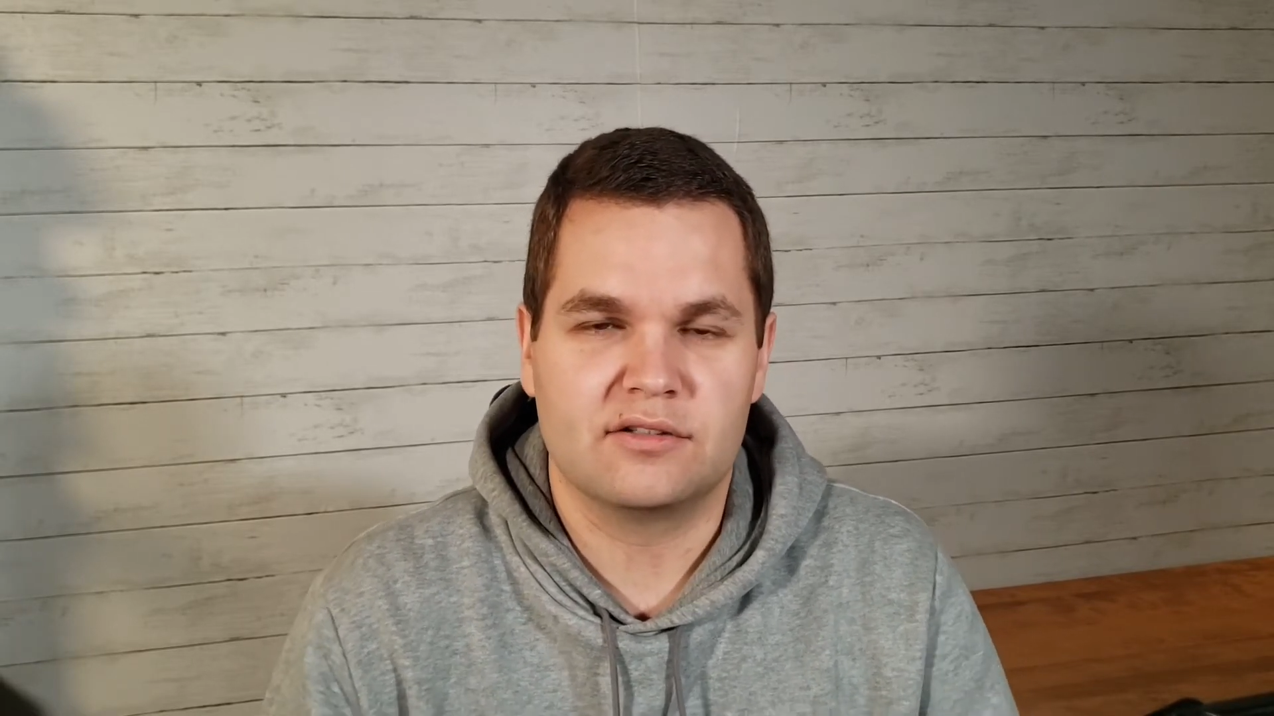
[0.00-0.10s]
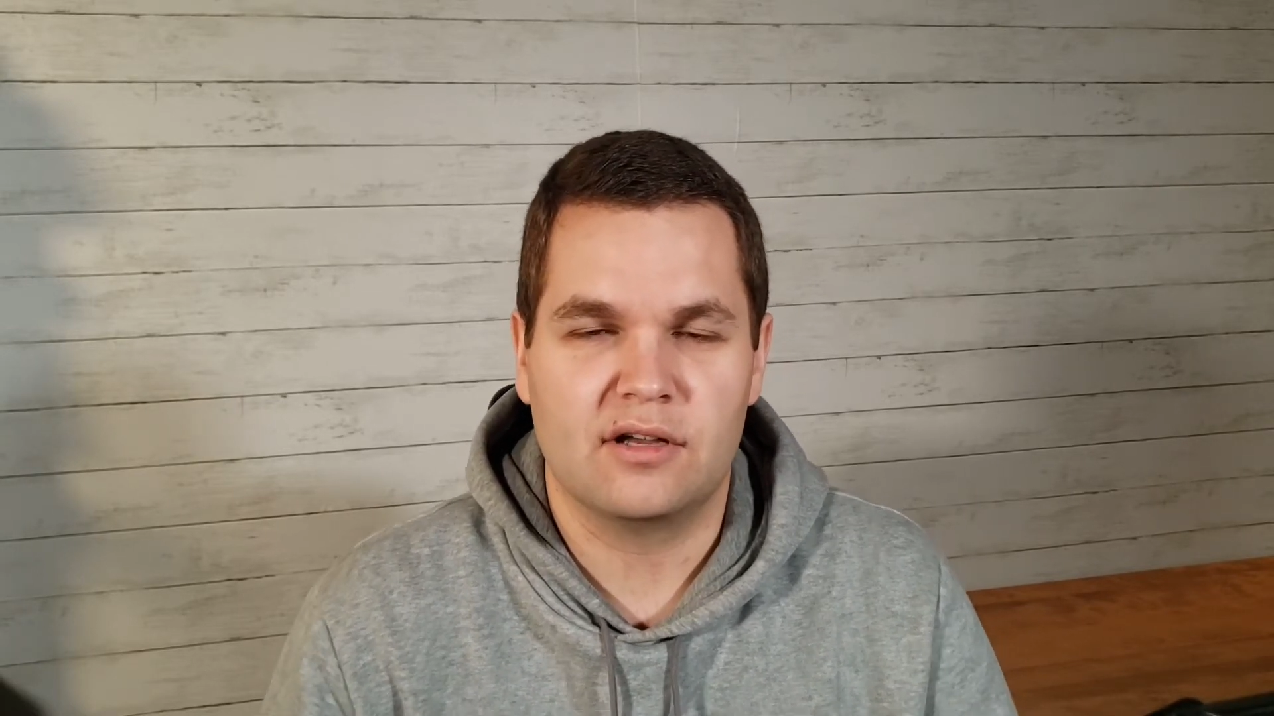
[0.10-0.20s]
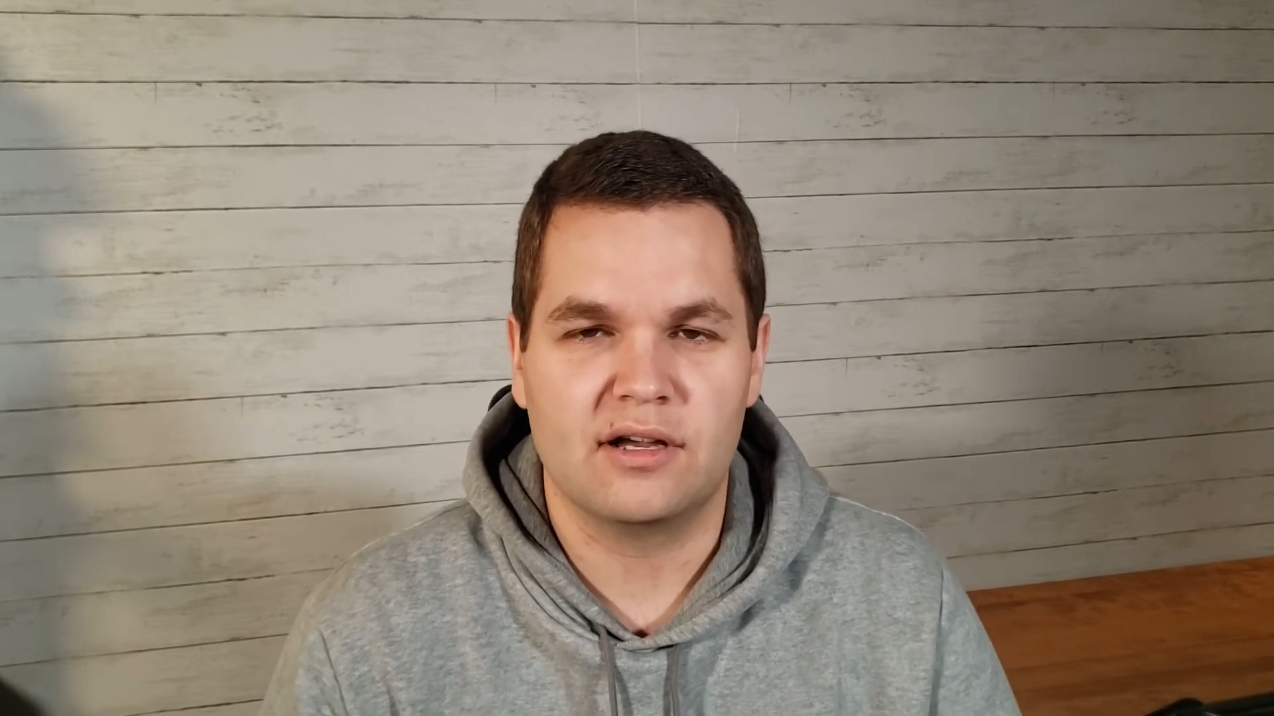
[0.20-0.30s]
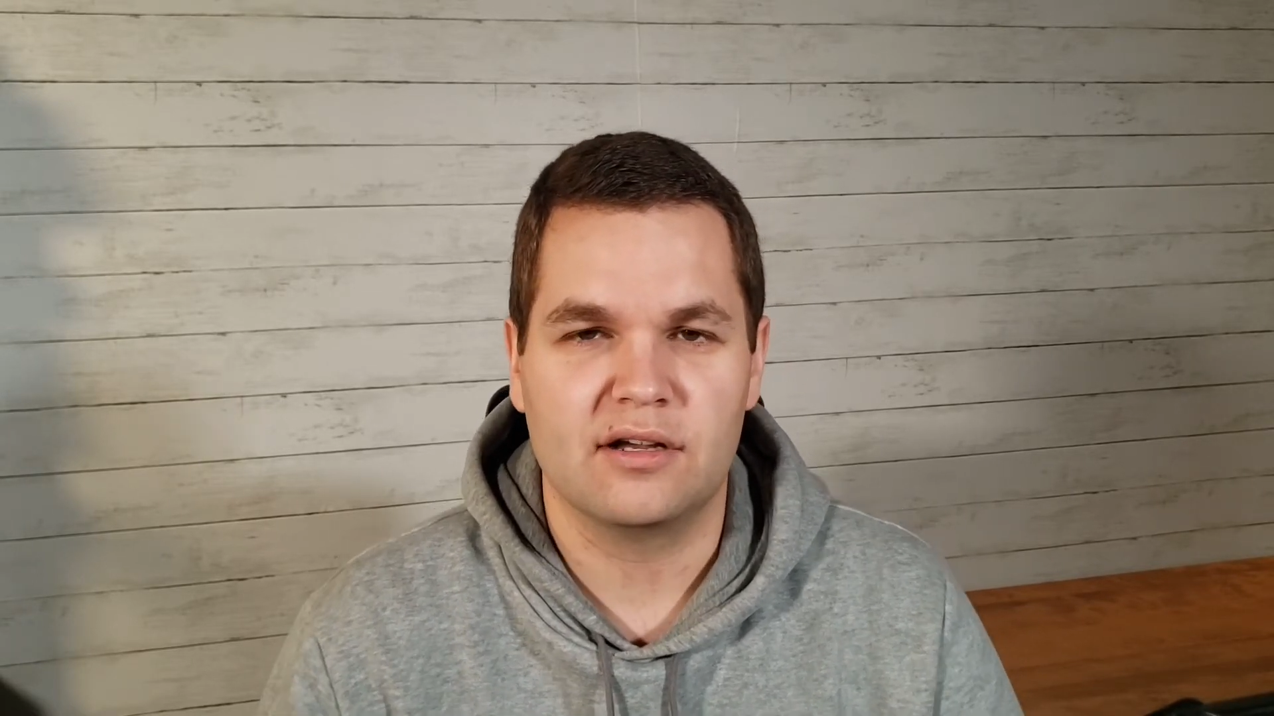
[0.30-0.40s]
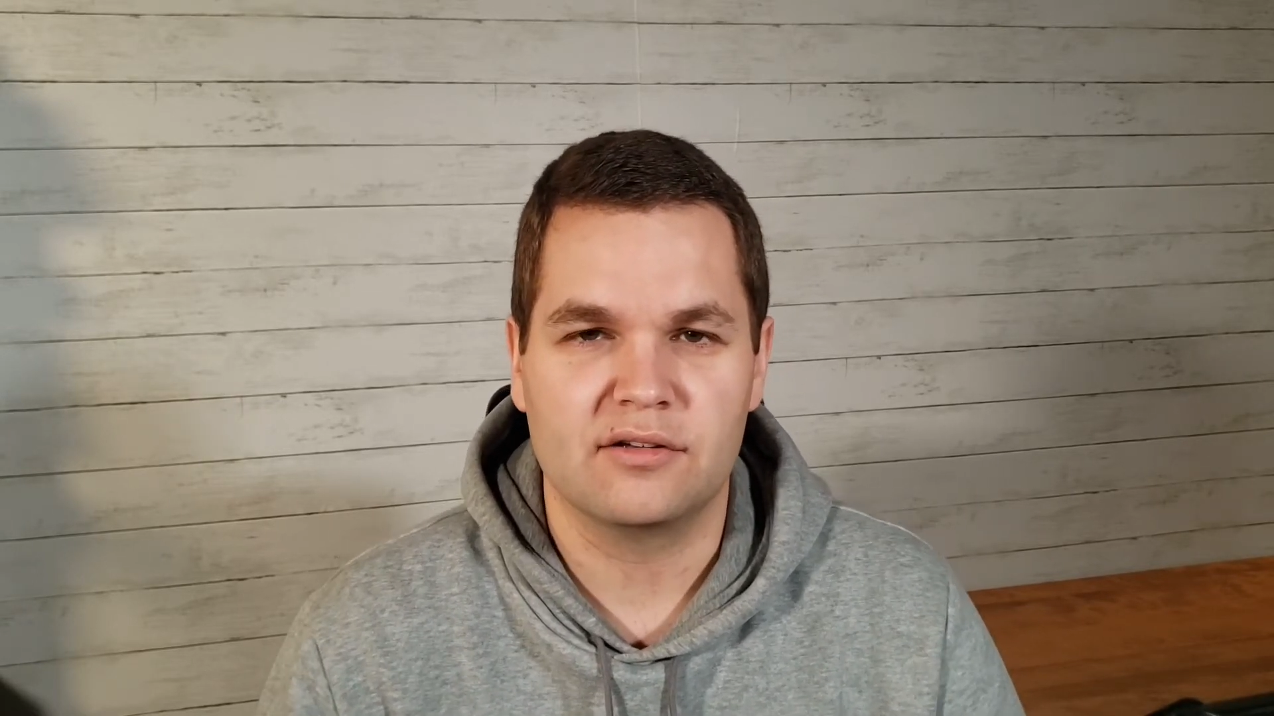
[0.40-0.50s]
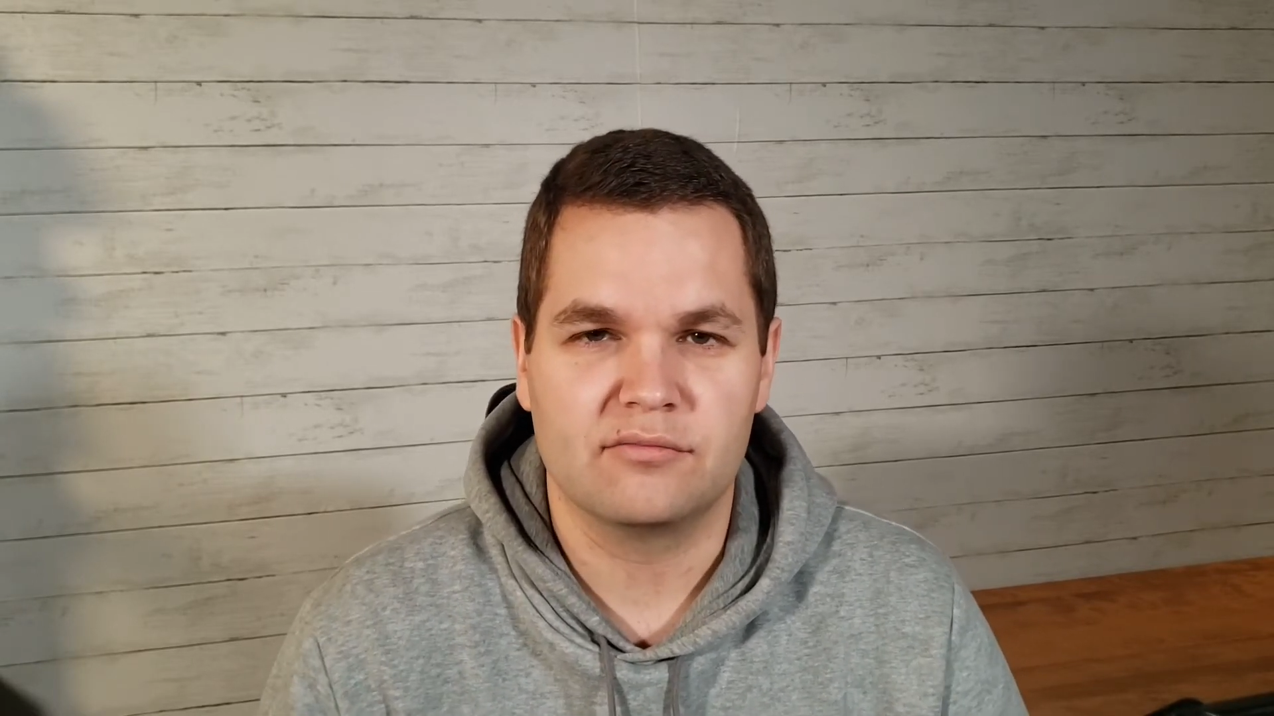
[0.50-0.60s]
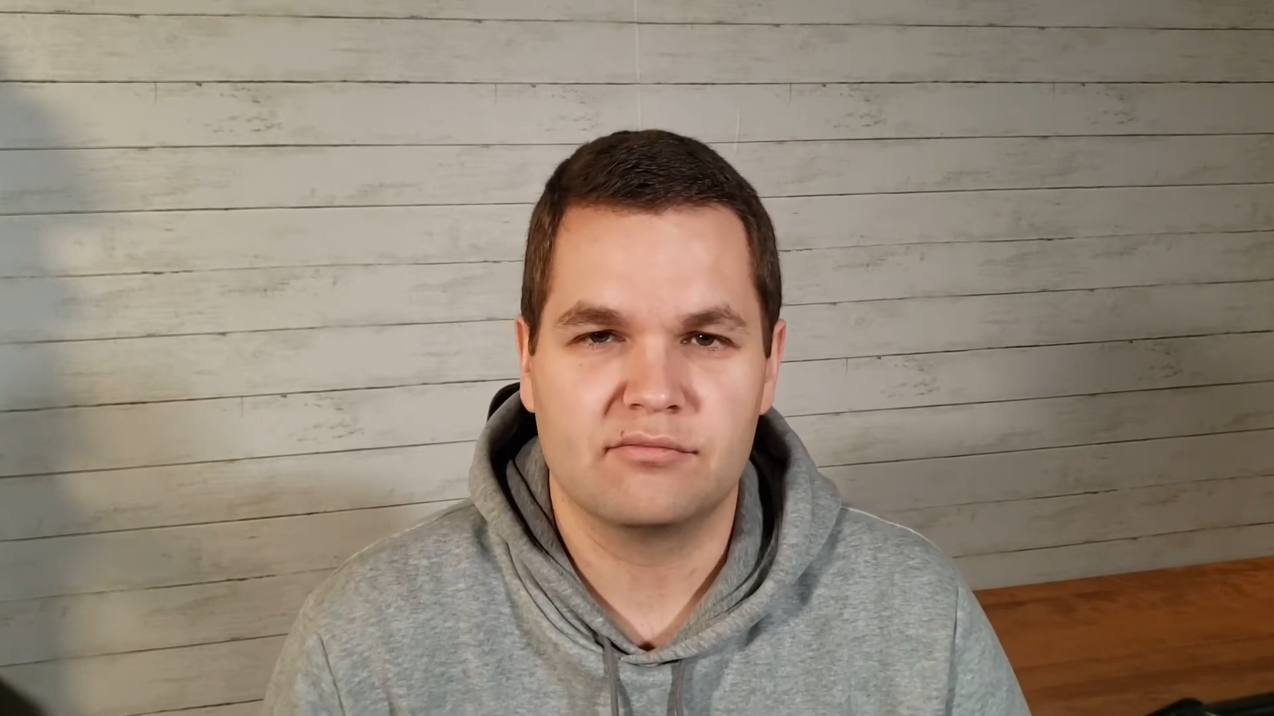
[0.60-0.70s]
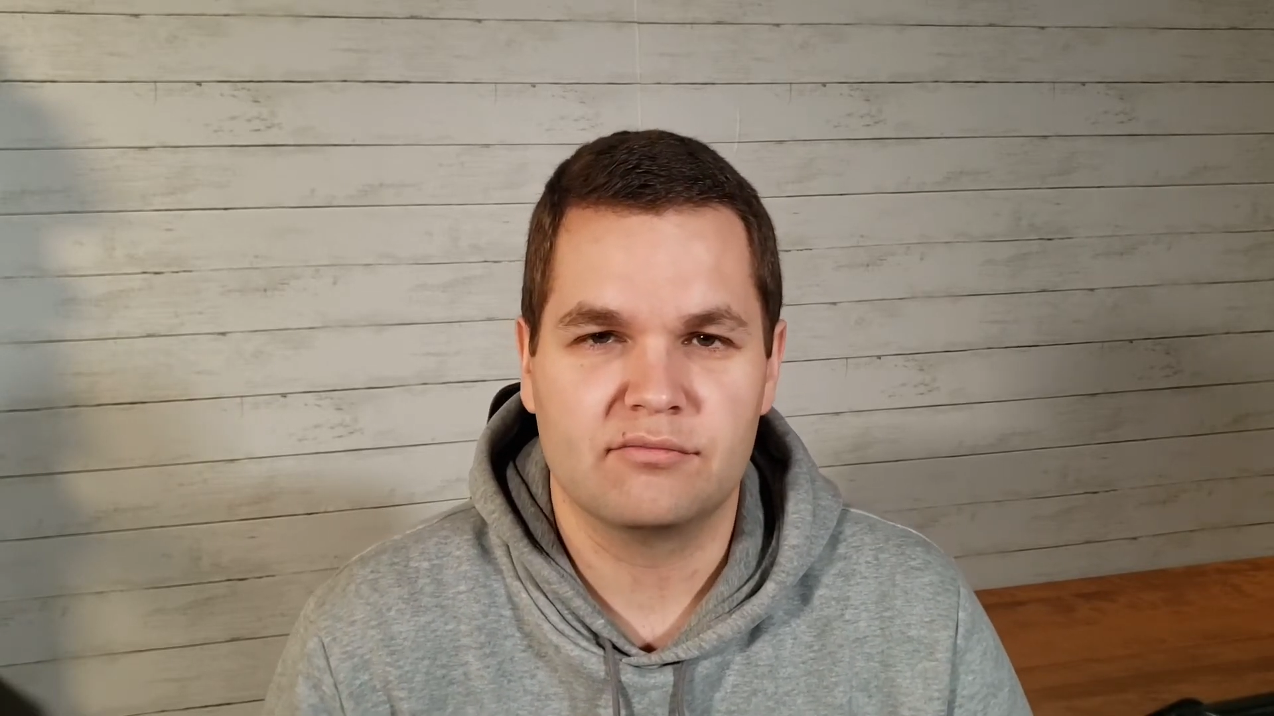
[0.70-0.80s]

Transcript: uh,